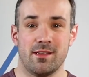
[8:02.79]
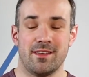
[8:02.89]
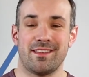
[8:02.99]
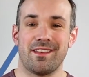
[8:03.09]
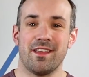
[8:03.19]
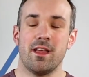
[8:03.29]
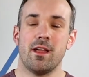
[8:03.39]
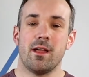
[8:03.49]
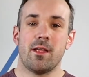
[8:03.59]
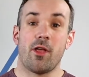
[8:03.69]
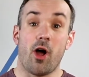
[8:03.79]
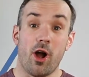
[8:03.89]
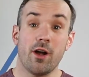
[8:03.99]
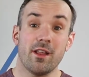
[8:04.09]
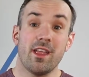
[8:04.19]
He said, "The
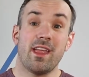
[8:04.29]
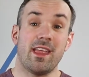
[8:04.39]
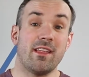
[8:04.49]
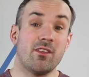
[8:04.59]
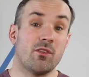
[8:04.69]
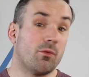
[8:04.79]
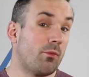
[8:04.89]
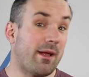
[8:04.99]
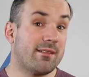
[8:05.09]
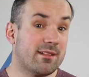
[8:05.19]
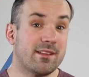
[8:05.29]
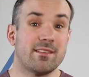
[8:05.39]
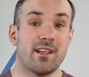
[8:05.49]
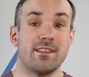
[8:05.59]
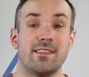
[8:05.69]
heart is
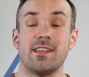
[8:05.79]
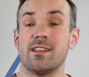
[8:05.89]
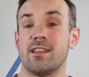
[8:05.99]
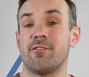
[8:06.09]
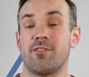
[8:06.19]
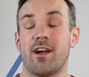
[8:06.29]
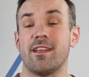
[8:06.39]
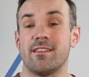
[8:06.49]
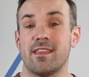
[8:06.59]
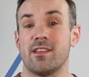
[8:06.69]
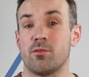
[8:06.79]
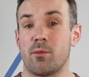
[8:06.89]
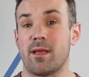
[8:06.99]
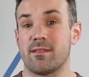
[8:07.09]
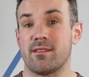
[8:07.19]
restless until it finds its
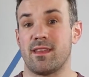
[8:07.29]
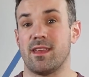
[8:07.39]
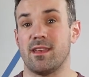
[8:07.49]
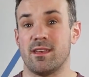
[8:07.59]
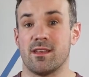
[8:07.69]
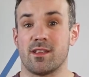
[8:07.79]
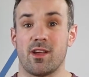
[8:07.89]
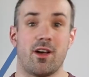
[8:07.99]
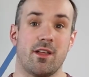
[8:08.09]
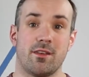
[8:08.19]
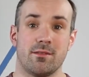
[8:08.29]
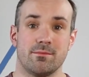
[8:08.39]
rest in God."